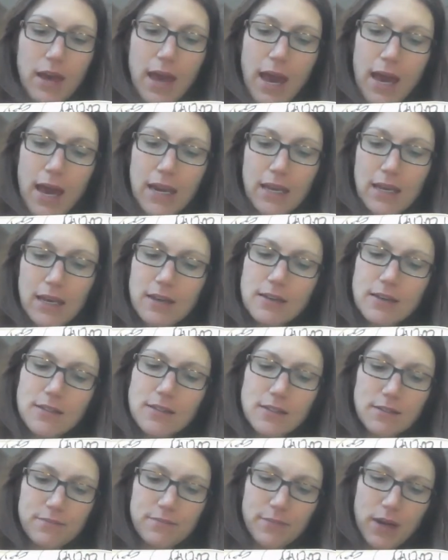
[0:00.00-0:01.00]

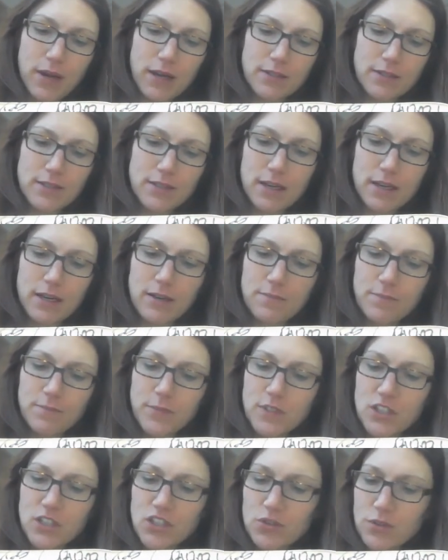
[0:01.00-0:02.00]
"Atticus," I said,
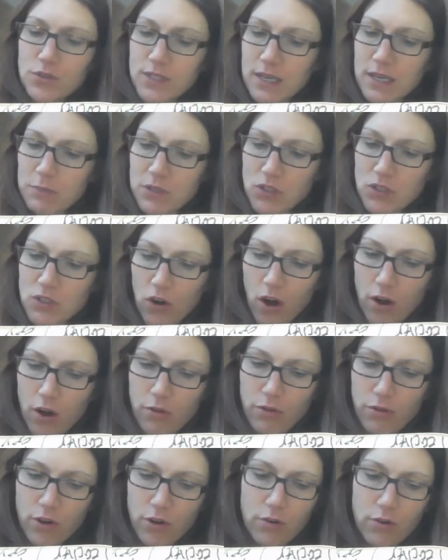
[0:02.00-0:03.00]
"did you see Mr.
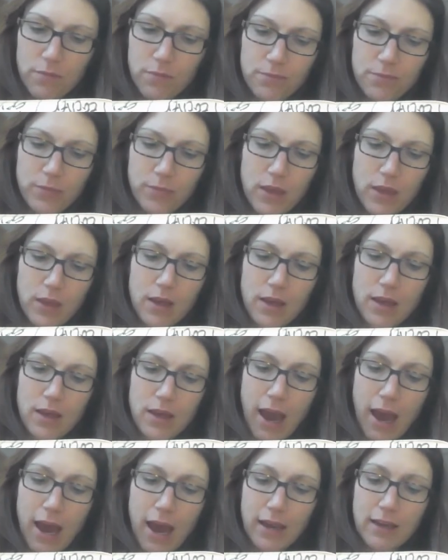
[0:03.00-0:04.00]
Arthur?"
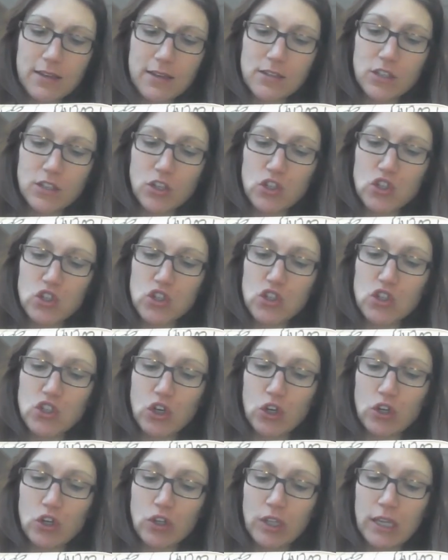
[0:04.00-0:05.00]
Atticus looked
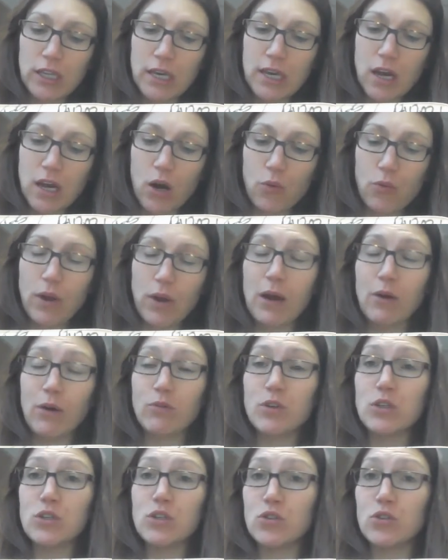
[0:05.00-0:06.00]
sternly
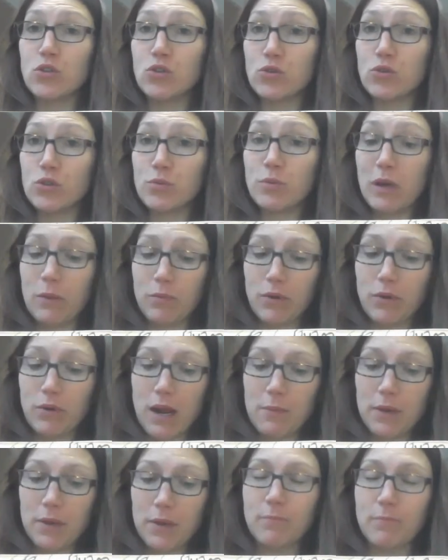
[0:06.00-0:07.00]
around his newspaper
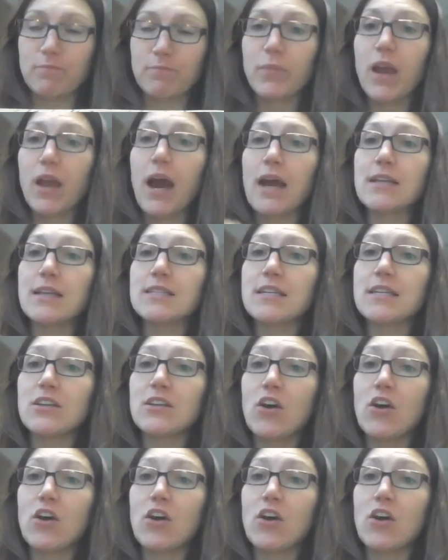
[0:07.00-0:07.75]
at me. I did